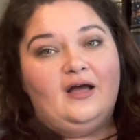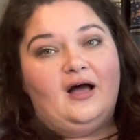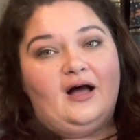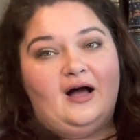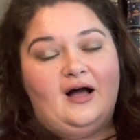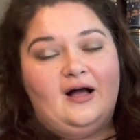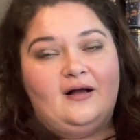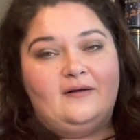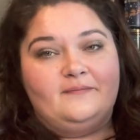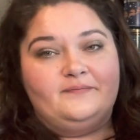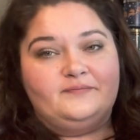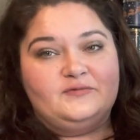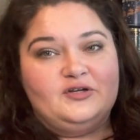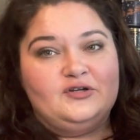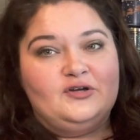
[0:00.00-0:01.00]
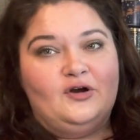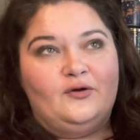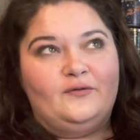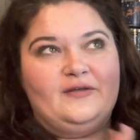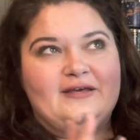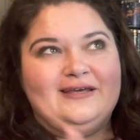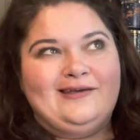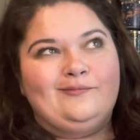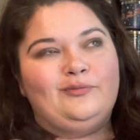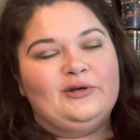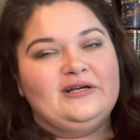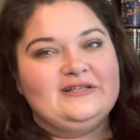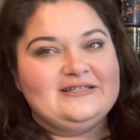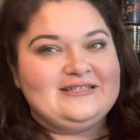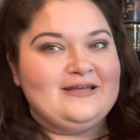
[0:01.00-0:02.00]
Um, you know, they keep
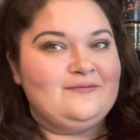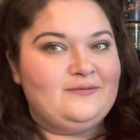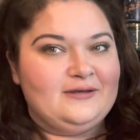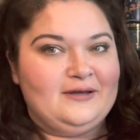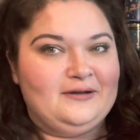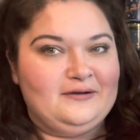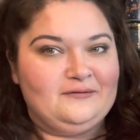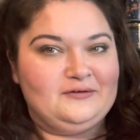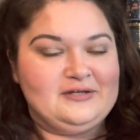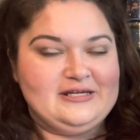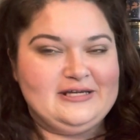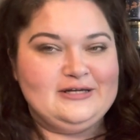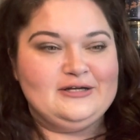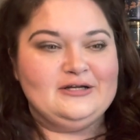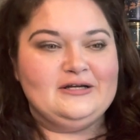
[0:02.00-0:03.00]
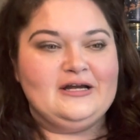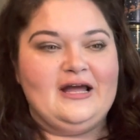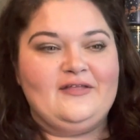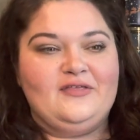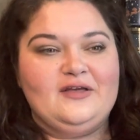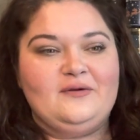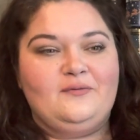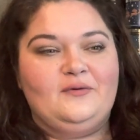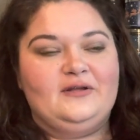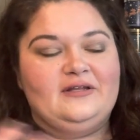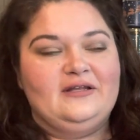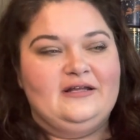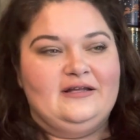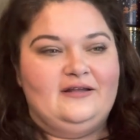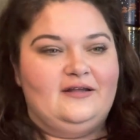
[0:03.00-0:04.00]
bringing the same thing out every year. I think what...
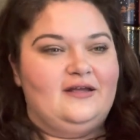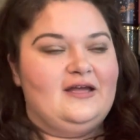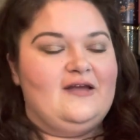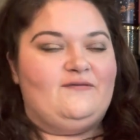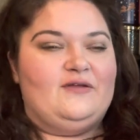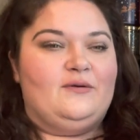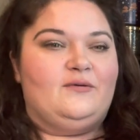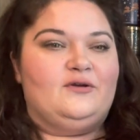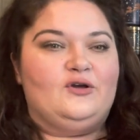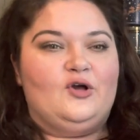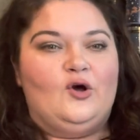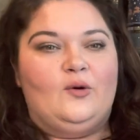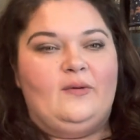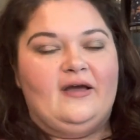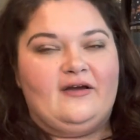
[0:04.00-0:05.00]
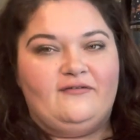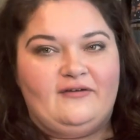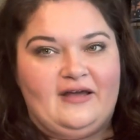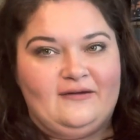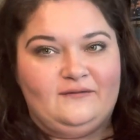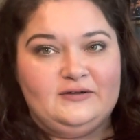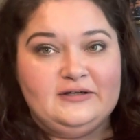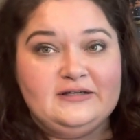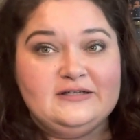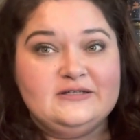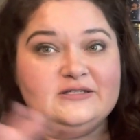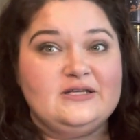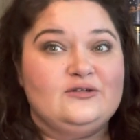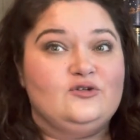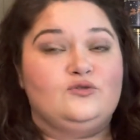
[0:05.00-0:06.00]
if they were to go back five
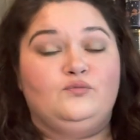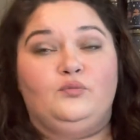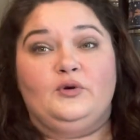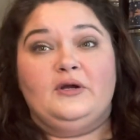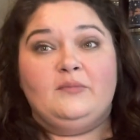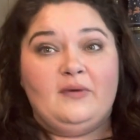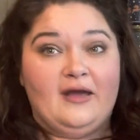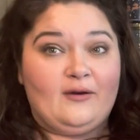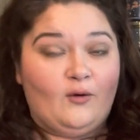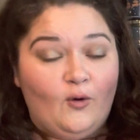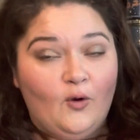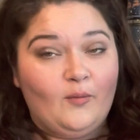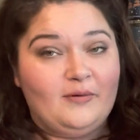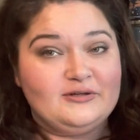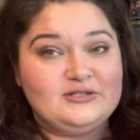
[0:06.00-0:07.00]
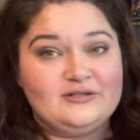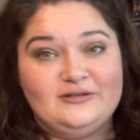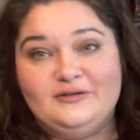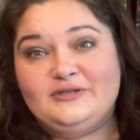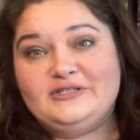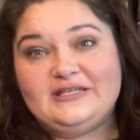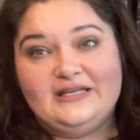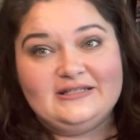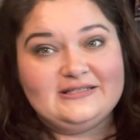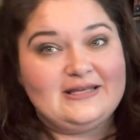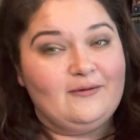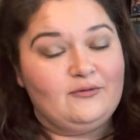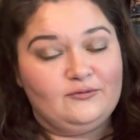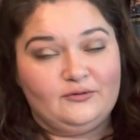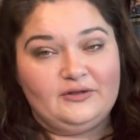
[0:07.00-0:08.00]
years and just bring back a whole bunch of those scents, that
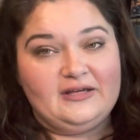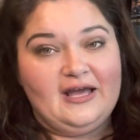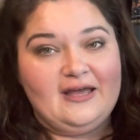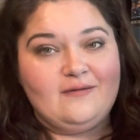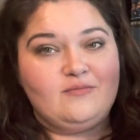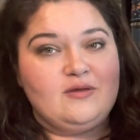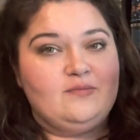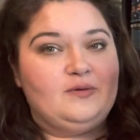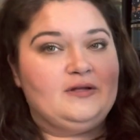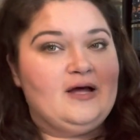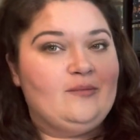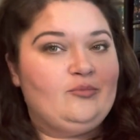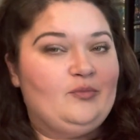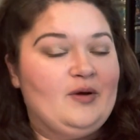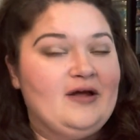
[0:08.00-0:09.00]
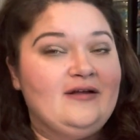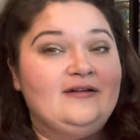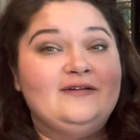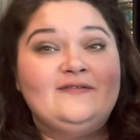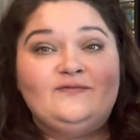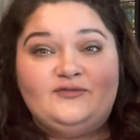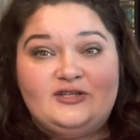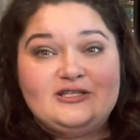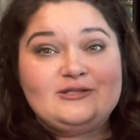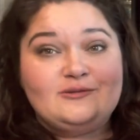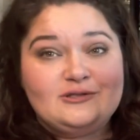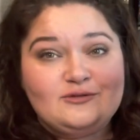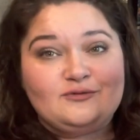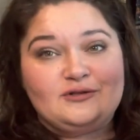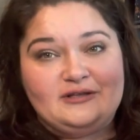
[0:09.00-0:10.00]
would really hype people up. But this
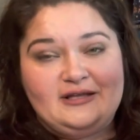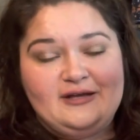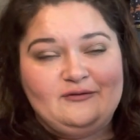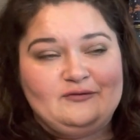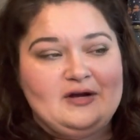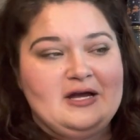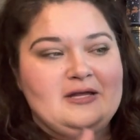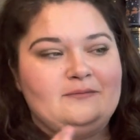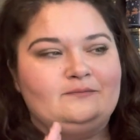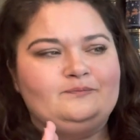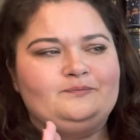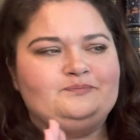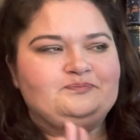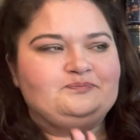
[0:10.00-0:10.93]
was really fun.